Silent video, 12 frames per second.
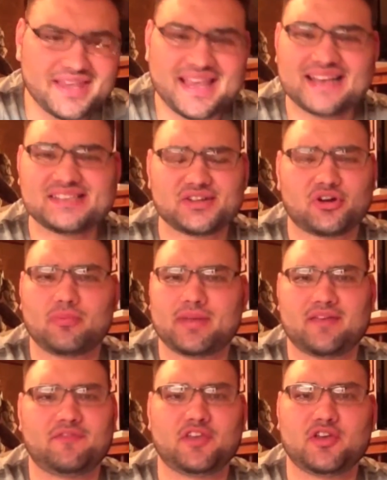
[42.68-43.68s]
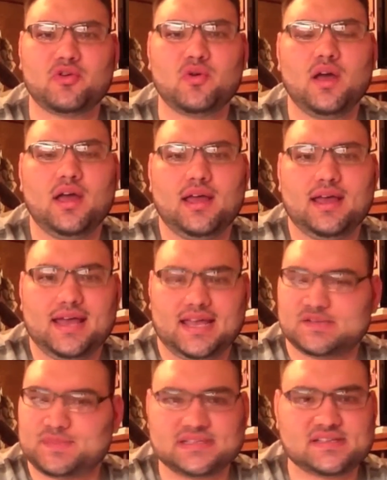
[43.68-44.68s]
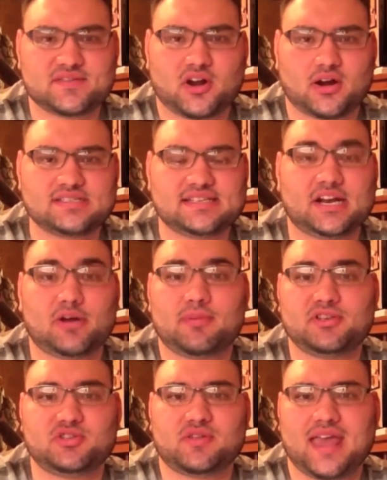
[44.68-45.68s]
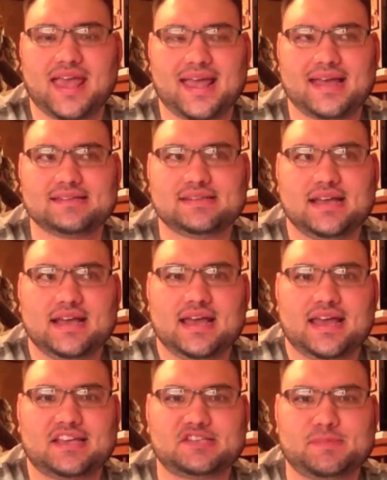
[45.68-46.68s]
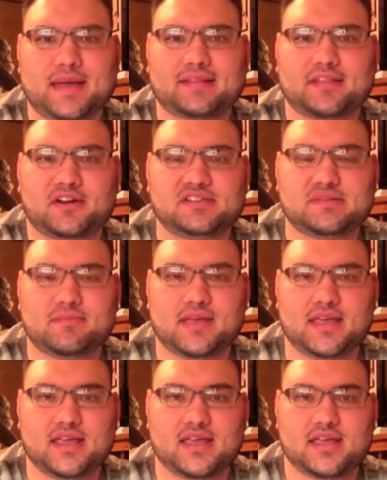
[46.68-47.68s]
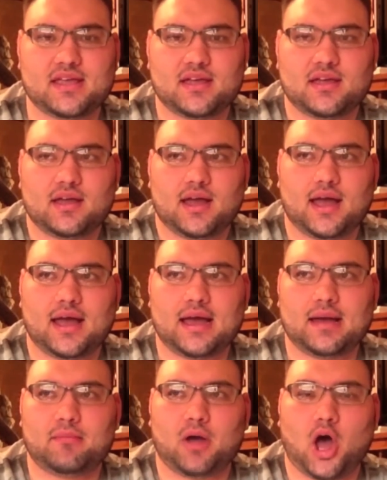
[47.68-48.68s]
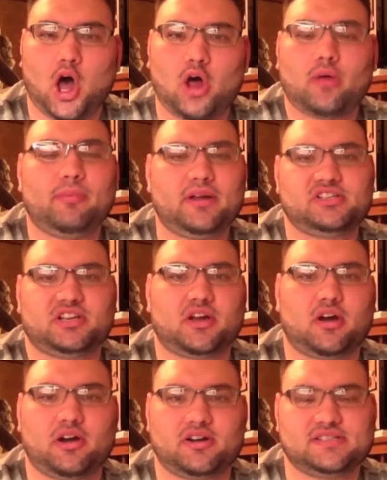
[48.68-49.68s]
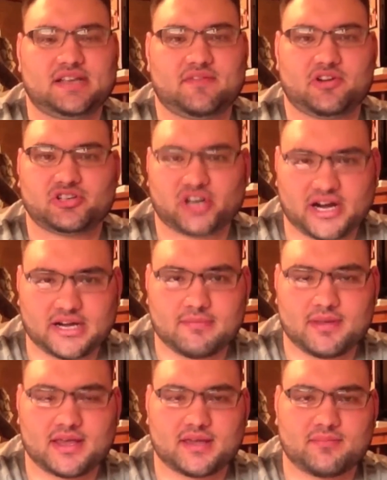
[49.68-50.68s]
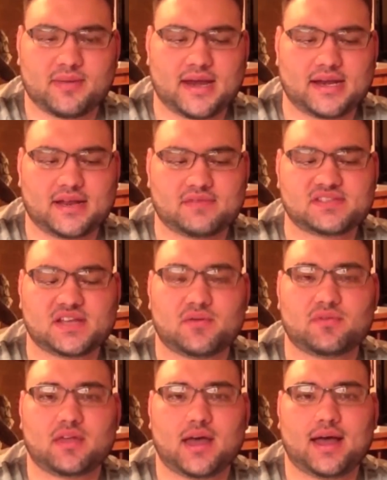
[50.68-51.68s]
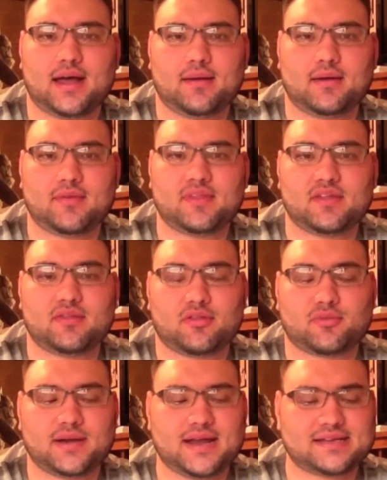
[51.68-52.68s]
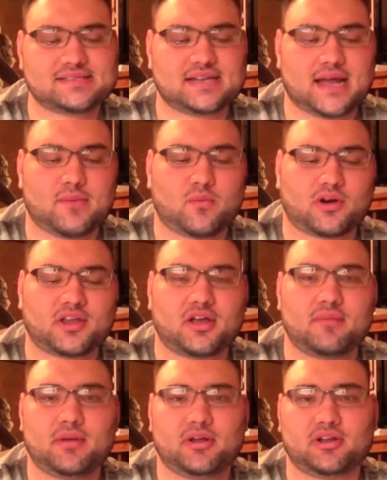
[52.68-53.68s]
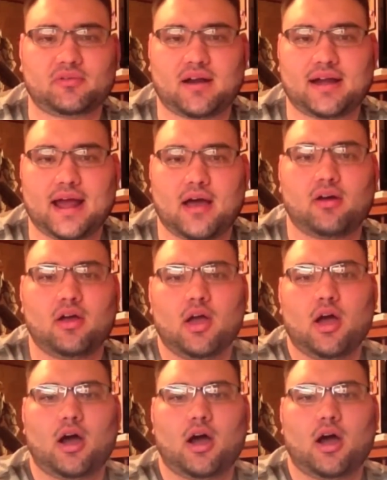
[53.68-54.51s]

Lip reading: Yes, there will be a few expensive cards in here, but you can't expect there to be all budget cards if you're trying to be competitive. So the 3 decks that I'm working on building right now